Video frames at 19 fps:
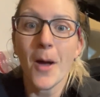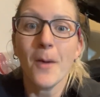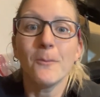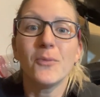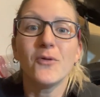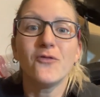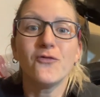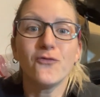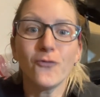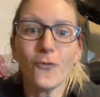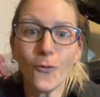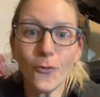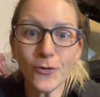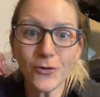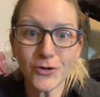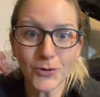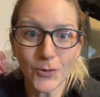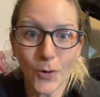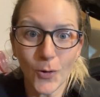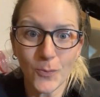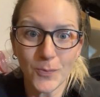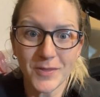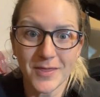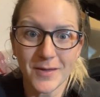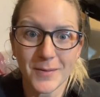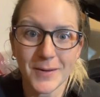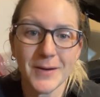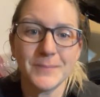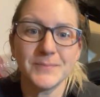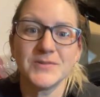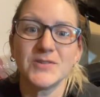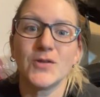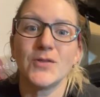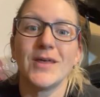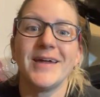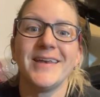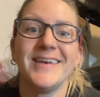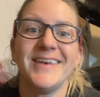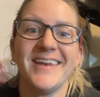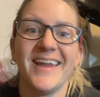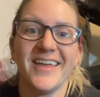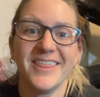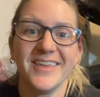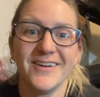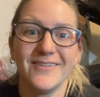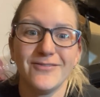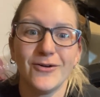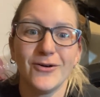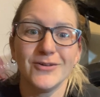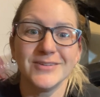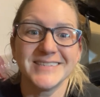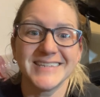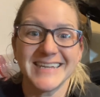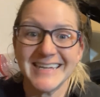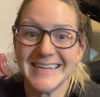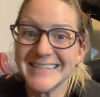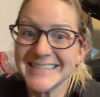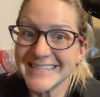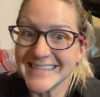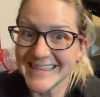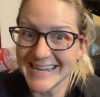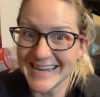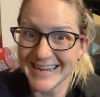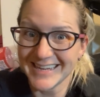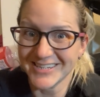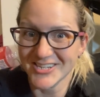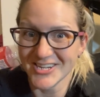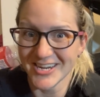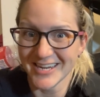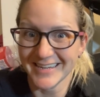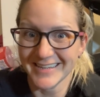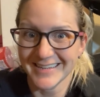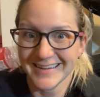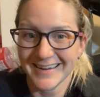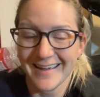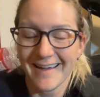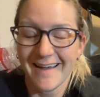before you open them up so that nothing falls into the engine.